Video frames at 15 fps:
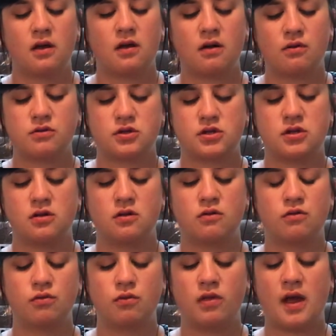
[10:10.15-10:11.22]
out
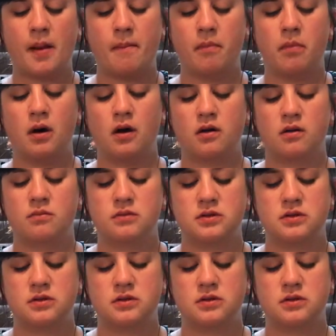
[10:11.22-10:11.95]
through that bottom.